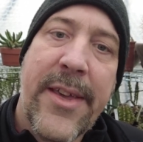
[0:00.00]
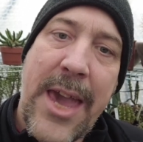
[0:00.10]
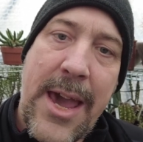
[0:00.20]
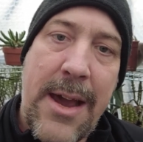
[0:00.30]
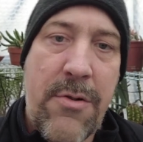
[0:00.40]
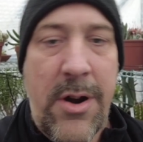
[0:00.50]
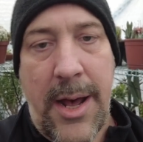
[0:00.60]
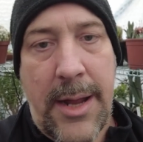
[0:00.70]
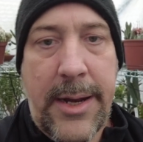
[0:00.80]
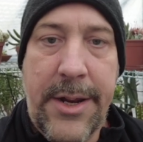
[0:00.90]
care
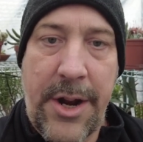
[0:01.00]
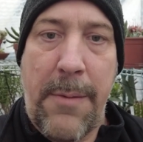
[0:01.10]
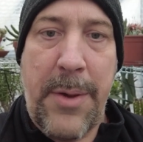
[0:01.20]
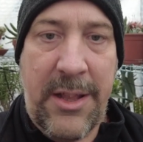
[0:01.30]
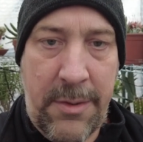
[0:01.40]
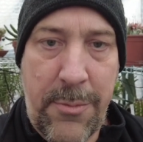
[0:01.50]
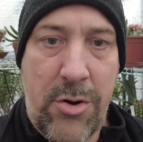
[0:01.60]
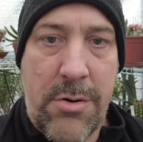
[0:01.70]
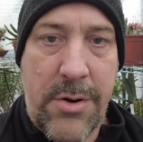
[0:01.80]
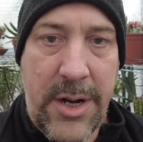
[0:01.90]
a little bit
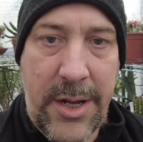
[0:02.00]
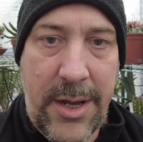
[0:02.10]
more